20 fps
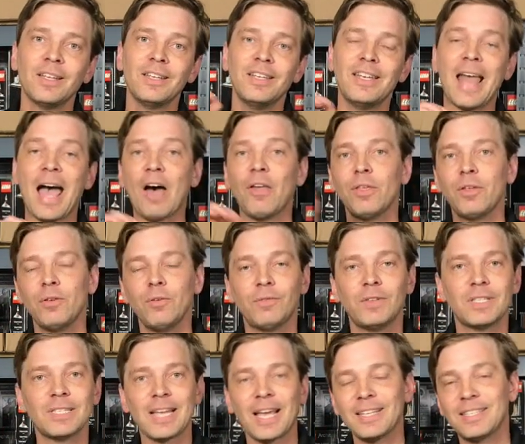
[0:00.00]
now that
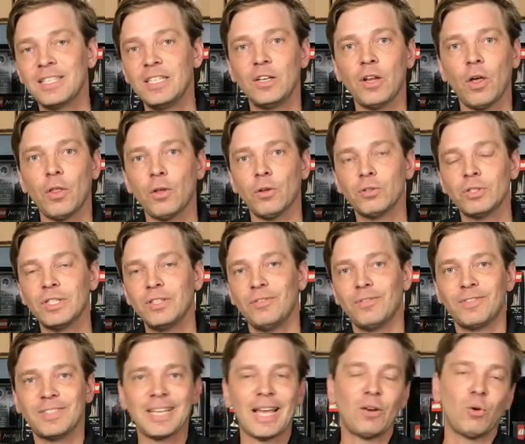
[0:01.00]
you've seen all those and
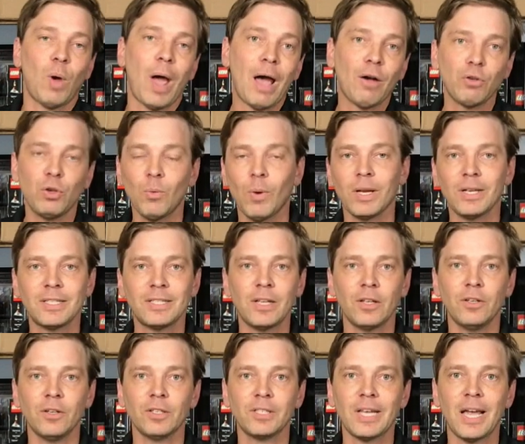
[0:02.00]
you've decided how you want to
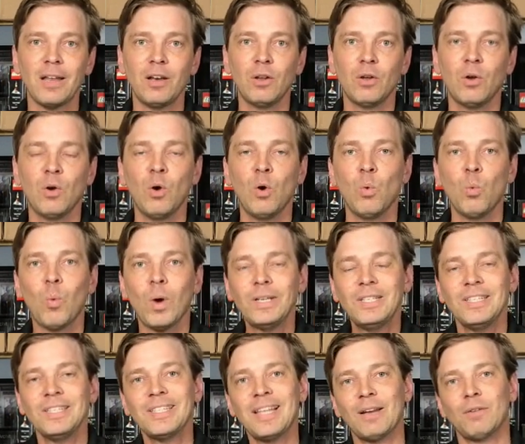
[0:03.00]
sell your set, what
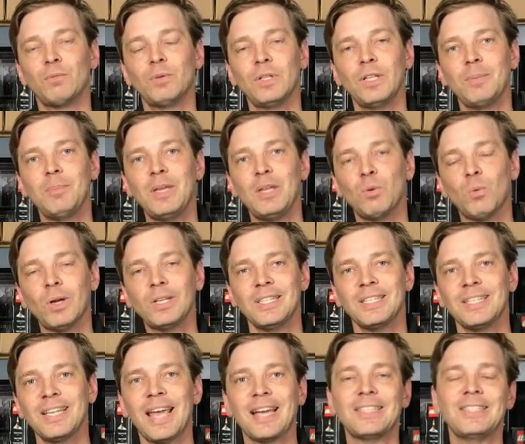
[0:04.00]
does that really mean? What
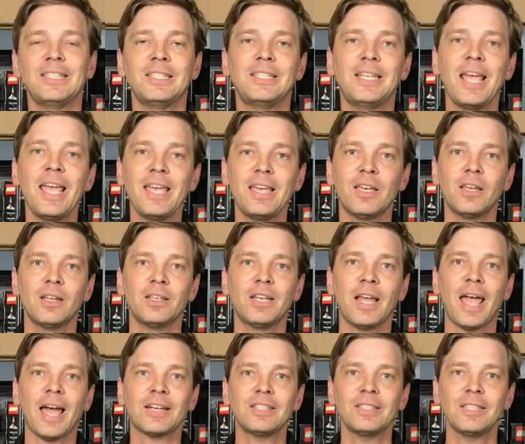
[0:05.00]
does it actually take
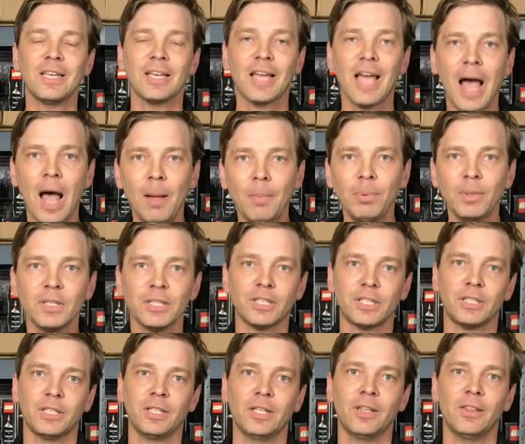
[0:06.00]
to actually
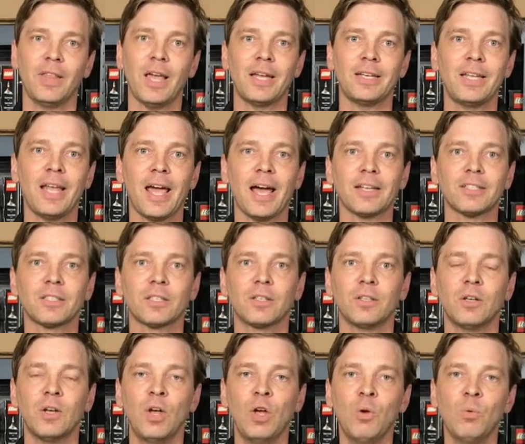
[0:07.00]
accomplish that task?
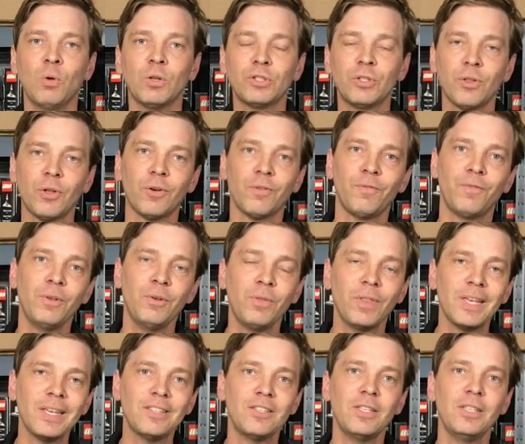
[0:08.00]
Well, so there are a few
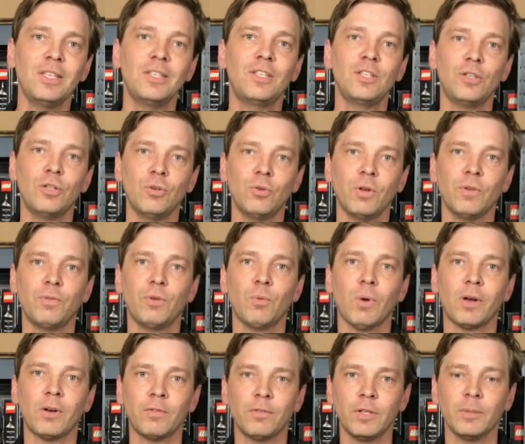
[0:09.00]
things you need to do if you
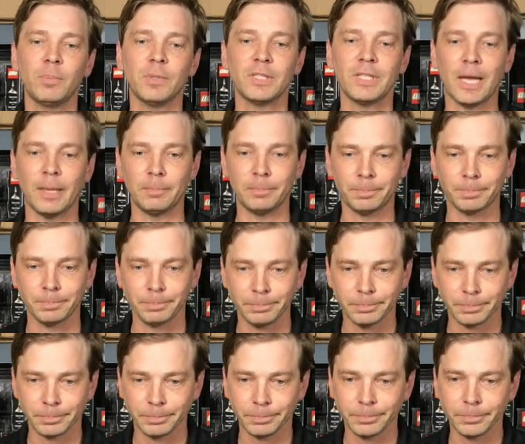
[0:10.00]
want to flip a set.
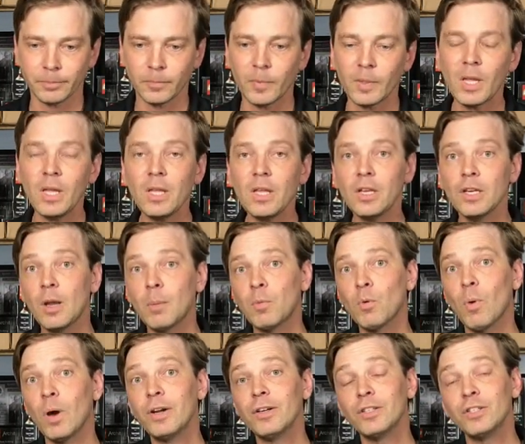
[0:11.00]
Number
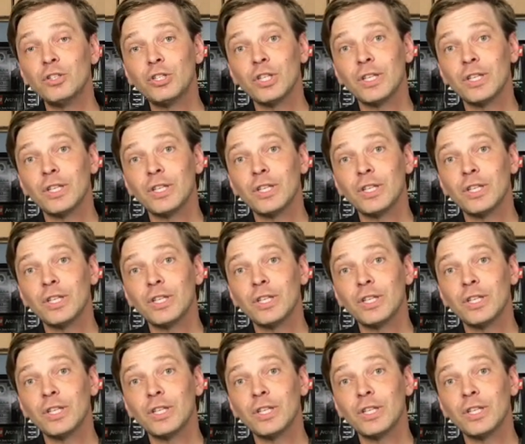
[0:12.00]
one, you